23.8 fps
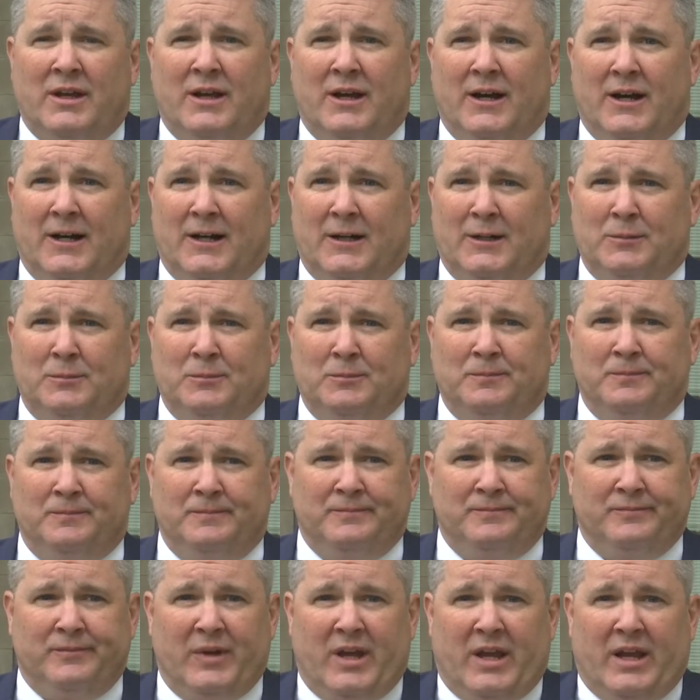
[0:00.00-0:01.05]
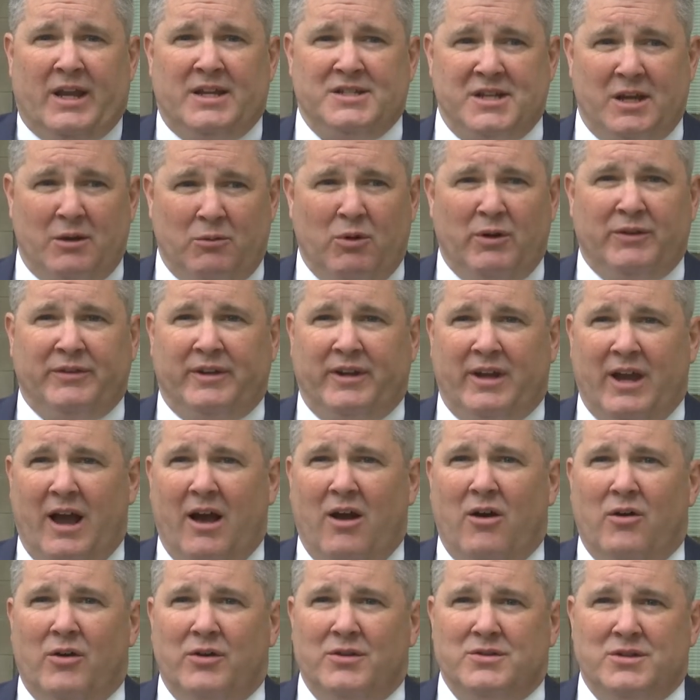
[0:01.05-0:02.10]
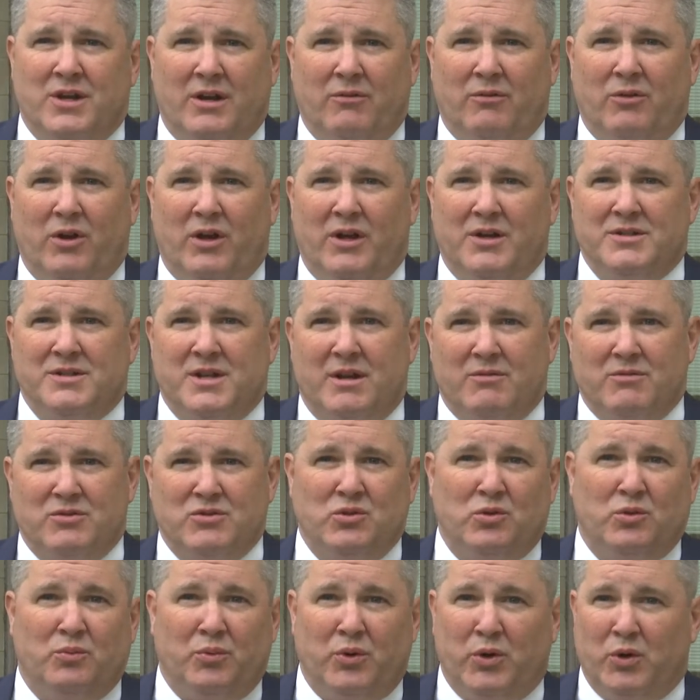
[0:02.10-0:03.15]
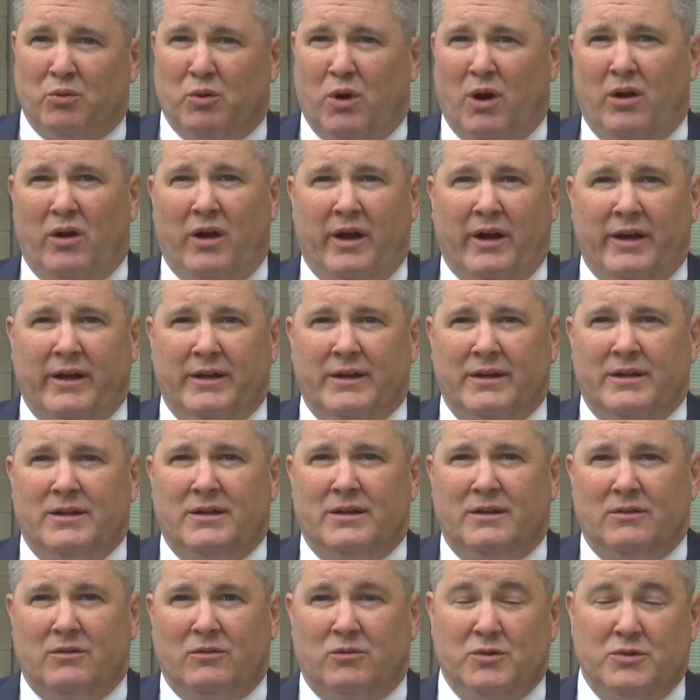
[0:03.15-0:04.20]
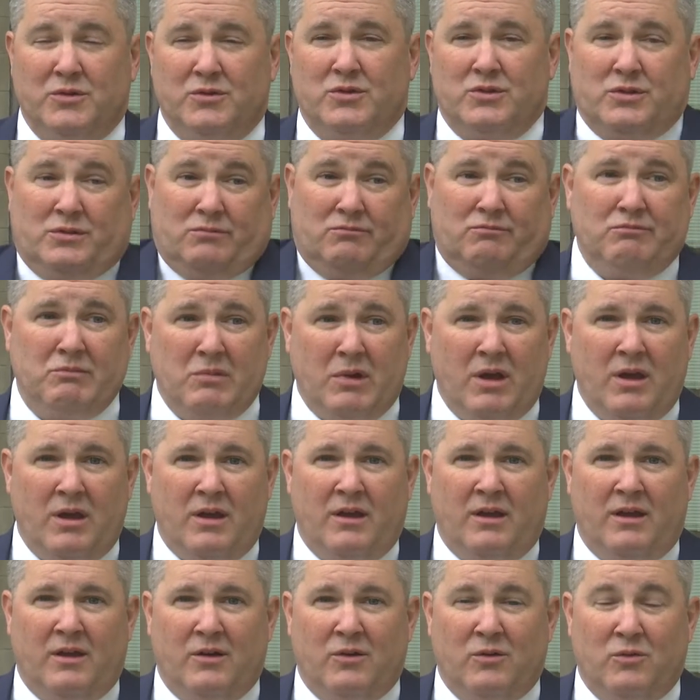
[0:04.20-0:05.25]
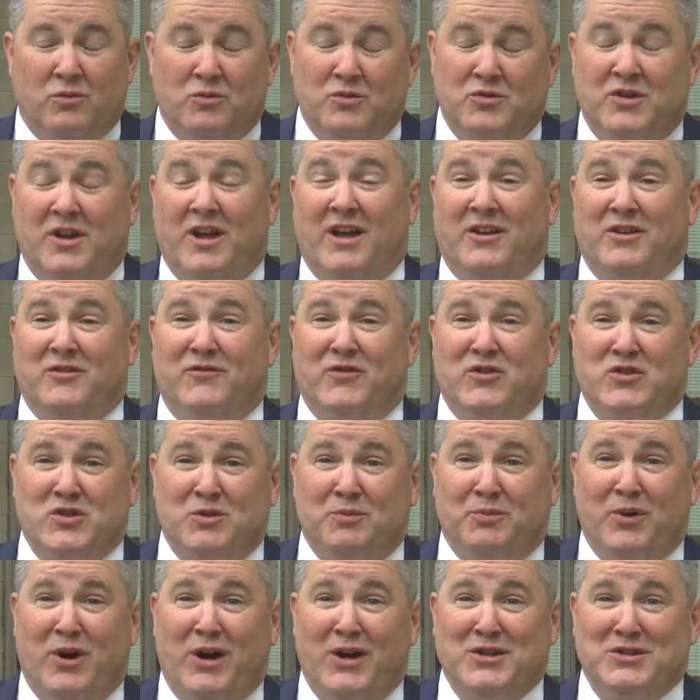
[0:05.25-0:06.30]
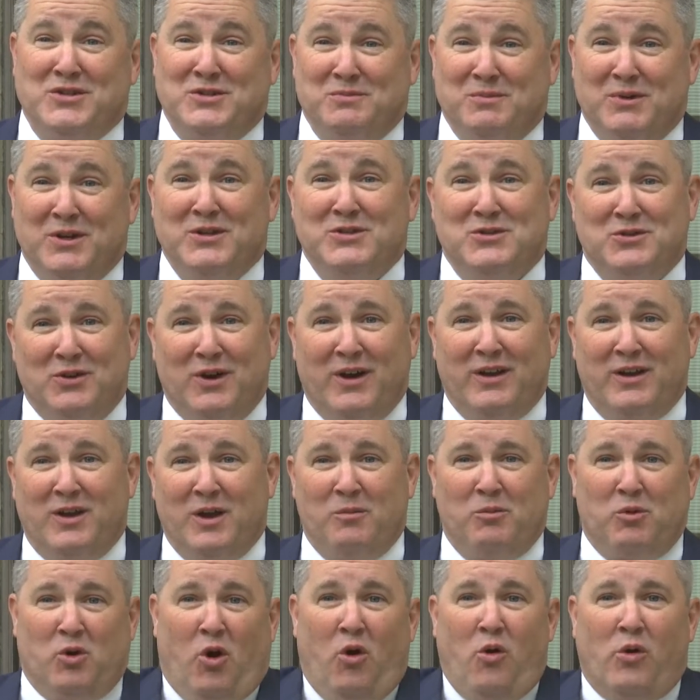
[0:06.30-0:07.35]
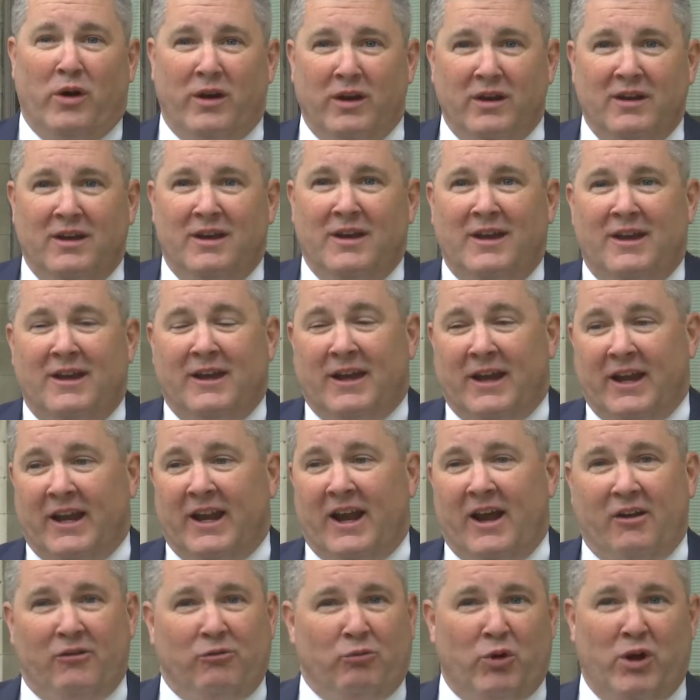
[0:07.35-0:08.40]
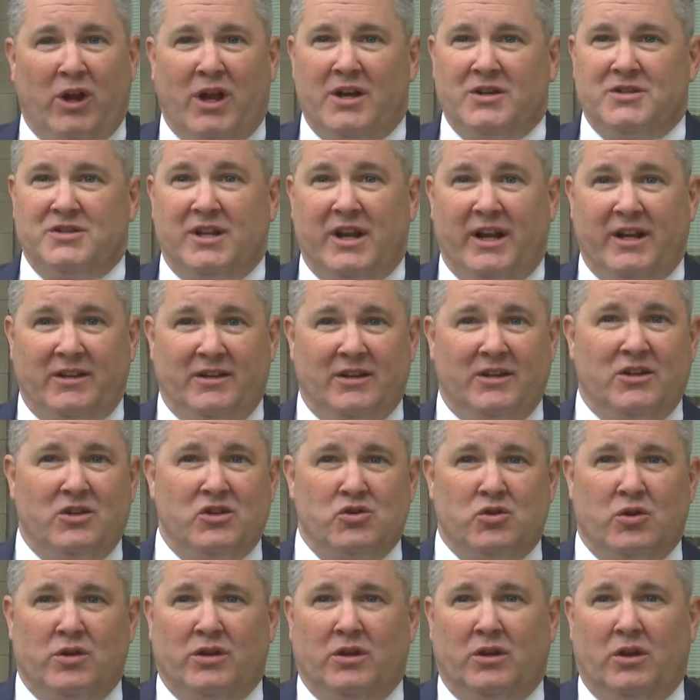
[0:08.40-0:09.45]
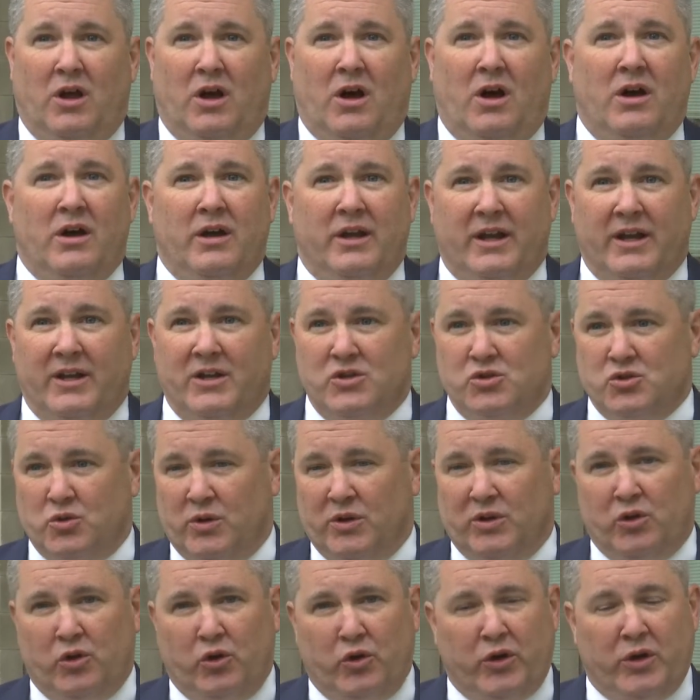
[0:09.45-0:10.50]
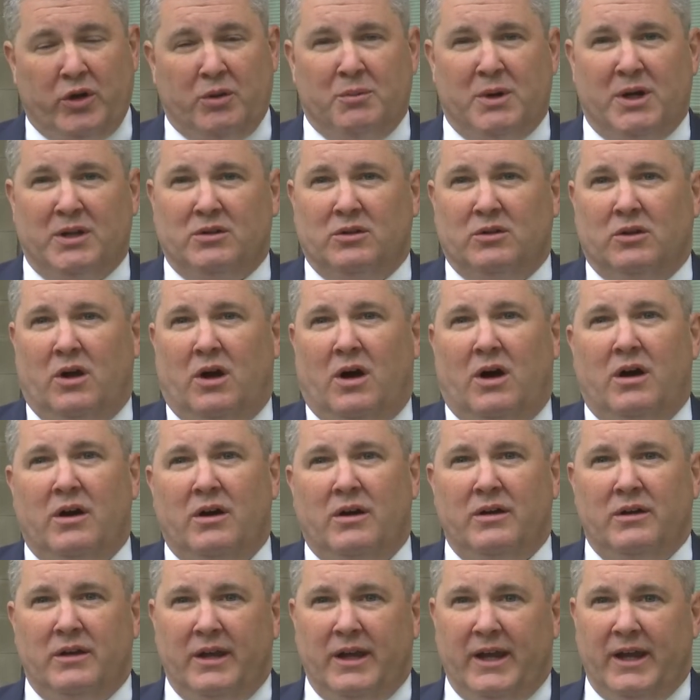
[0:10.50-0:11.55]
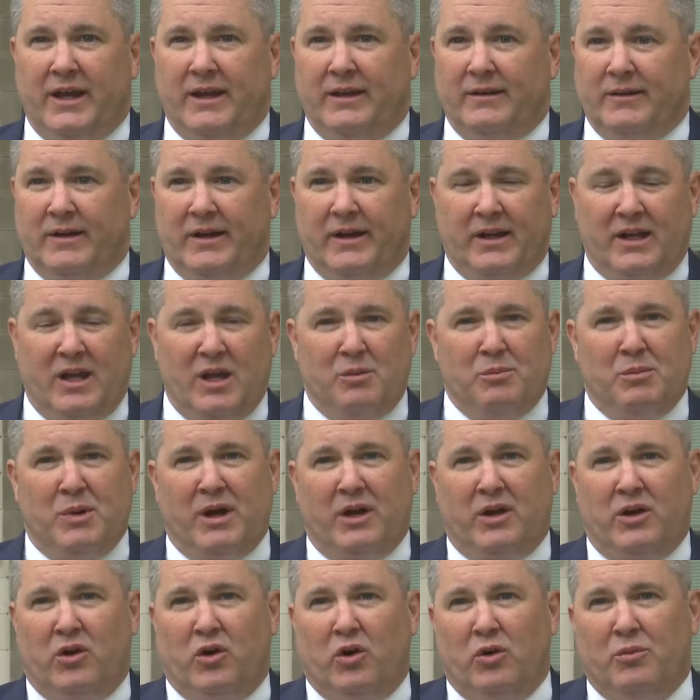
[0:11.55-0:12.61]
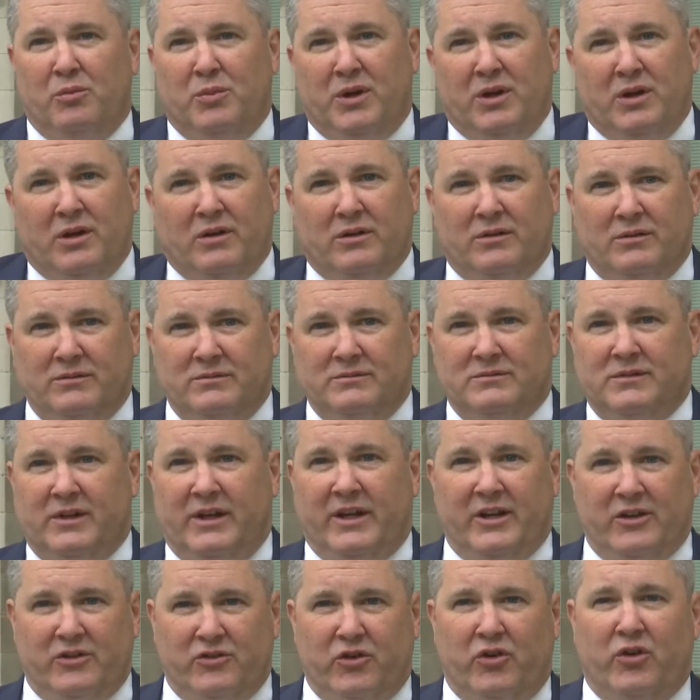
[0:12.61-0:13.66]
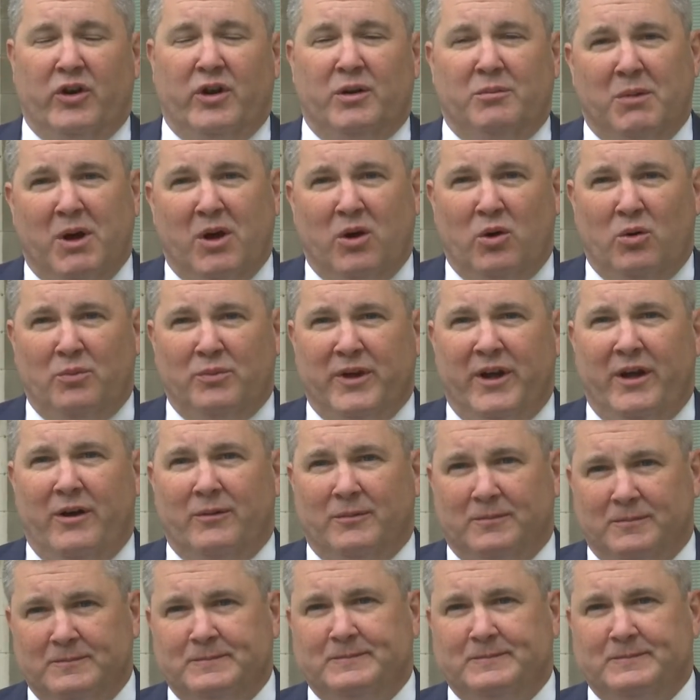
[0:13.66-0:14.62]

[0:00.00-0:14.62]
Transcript: And as I went to college, I realized I was doing pretty well at it, which was kind of a surprise to me, so I kept going. And I realized that I did enjoy the law, and I enjoyed learning about the law, and I came back here to be an attorney in my hometown.